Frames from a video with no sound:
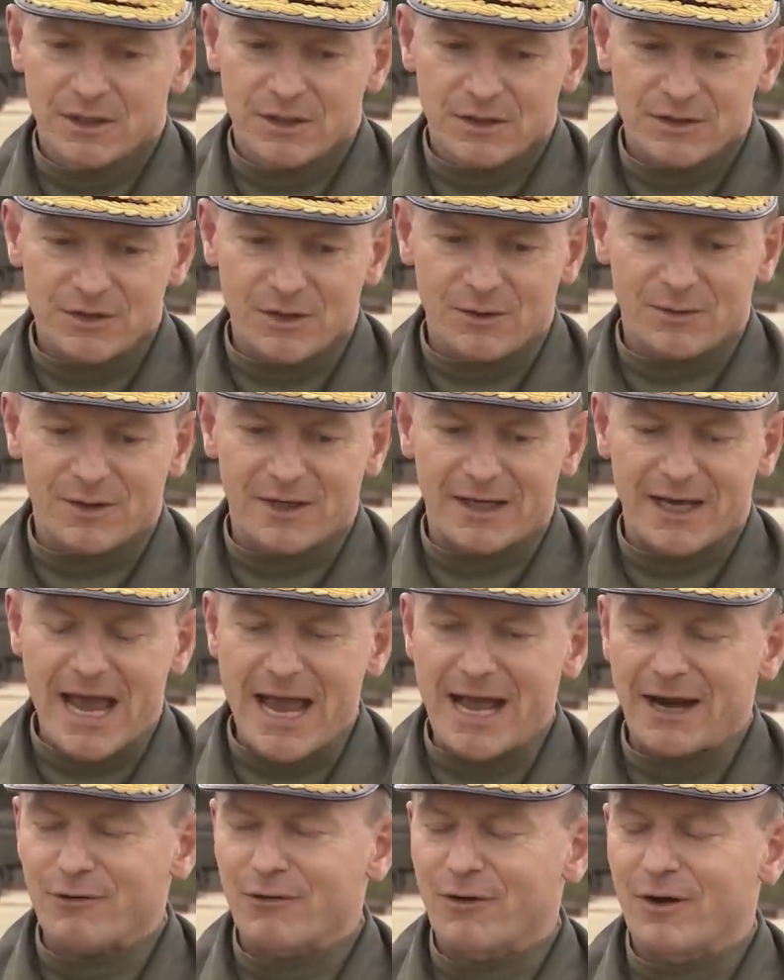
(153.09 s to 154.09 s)
So the
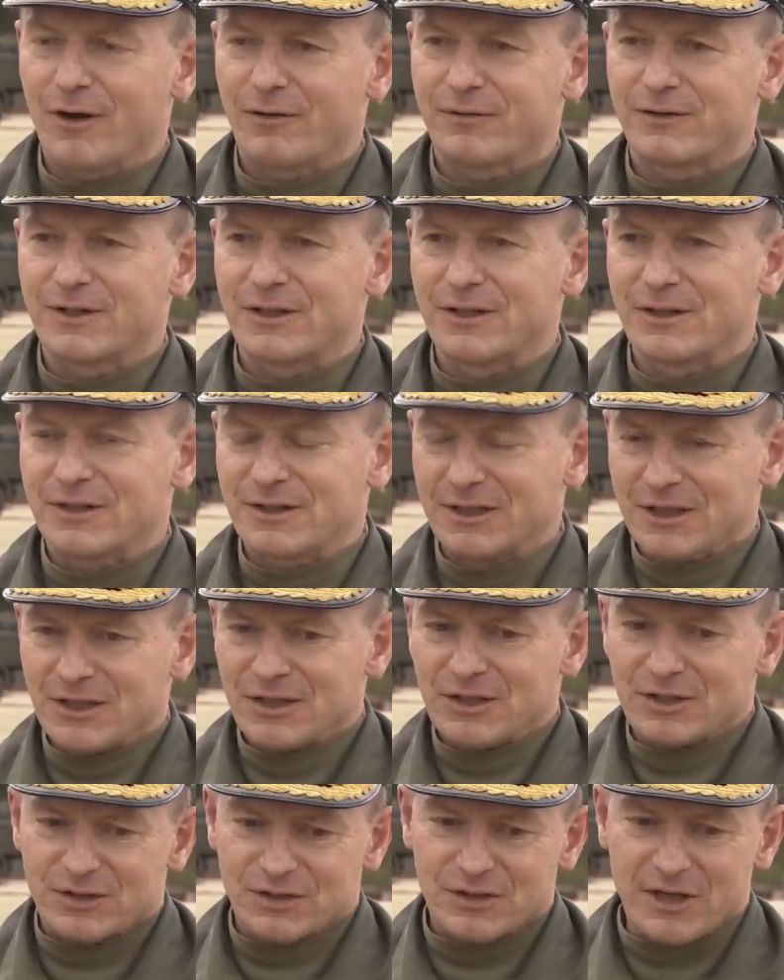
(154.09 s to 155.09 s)
aircraft and
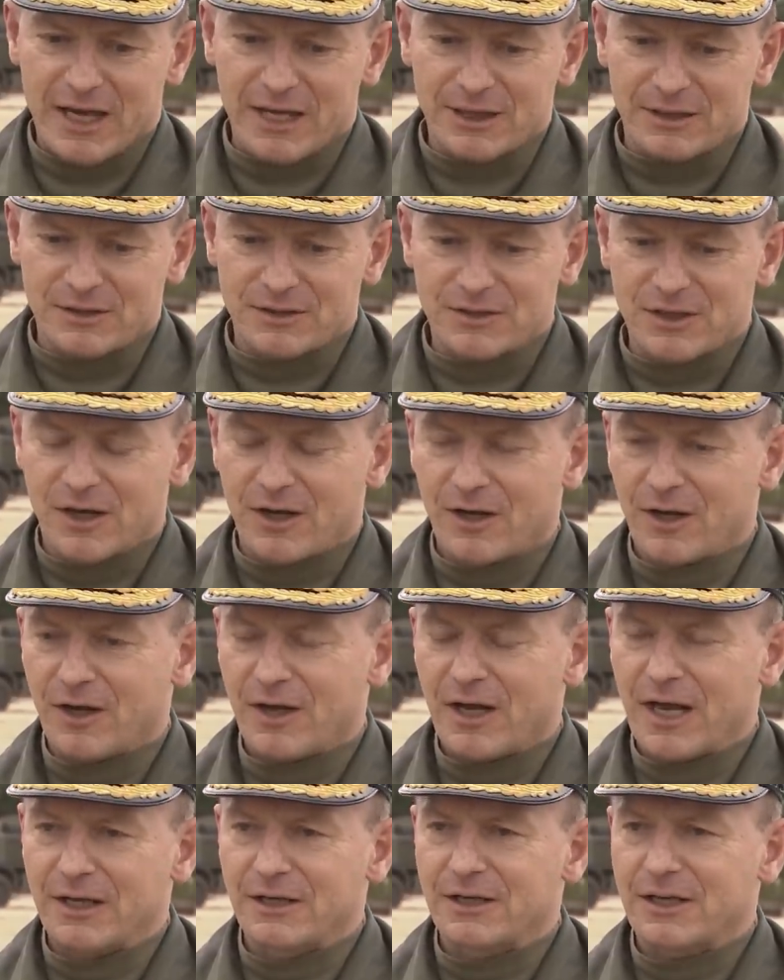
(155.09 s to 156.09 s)
and, uh,
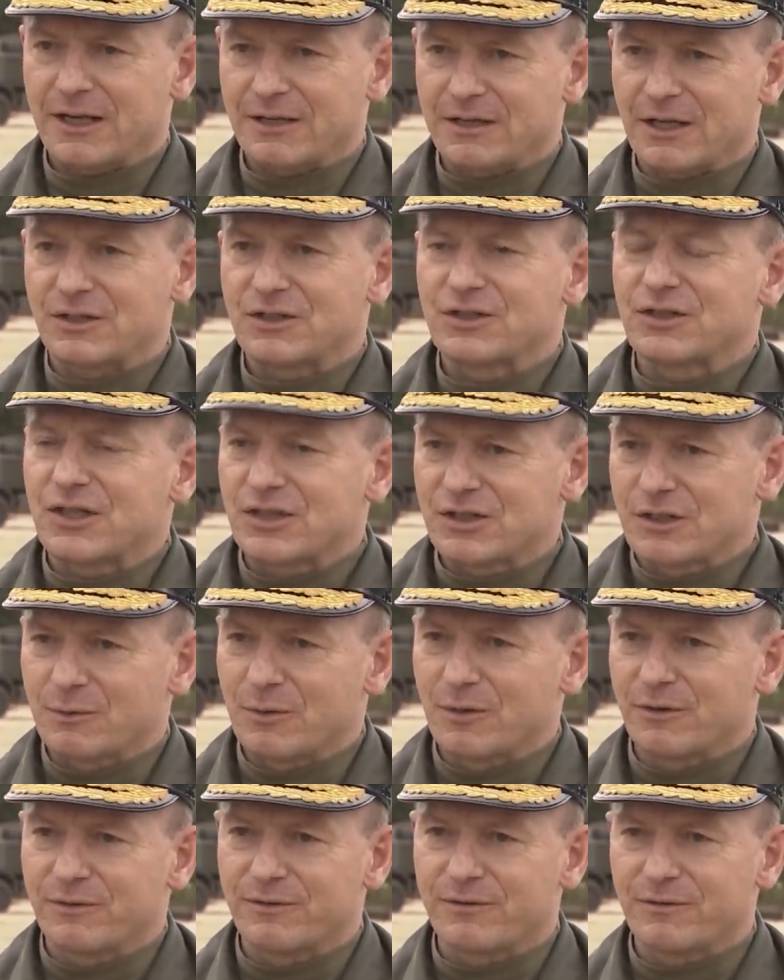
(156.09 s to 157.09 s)
and, and, system
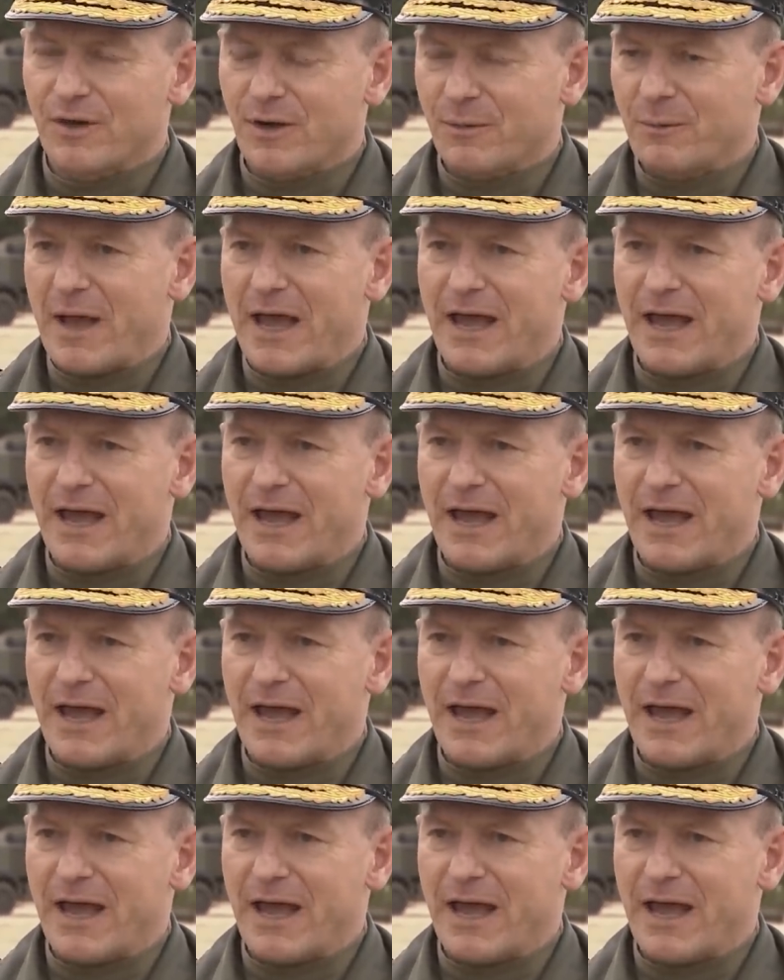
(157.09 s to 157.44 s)
of uh,